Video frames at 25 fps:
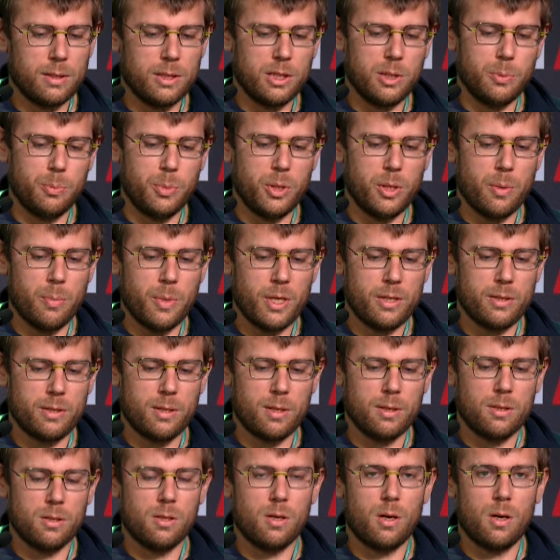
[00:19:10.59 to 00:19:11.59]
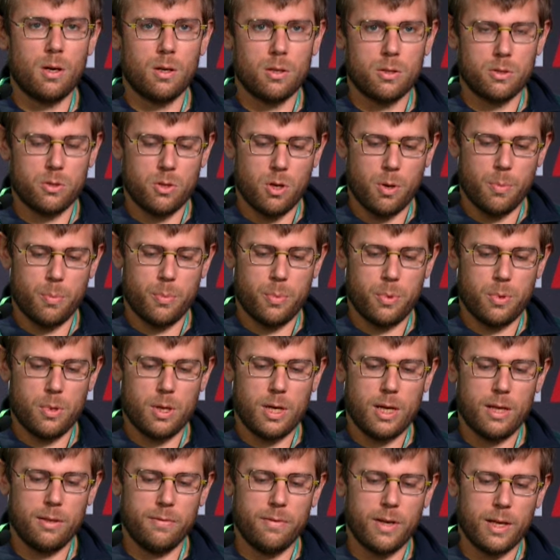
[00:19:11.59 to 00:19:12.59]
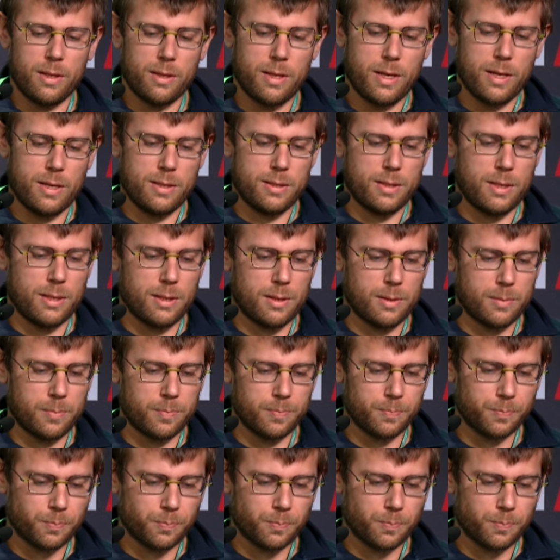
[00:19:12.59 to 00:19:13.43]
TPMS sensor stop advertising.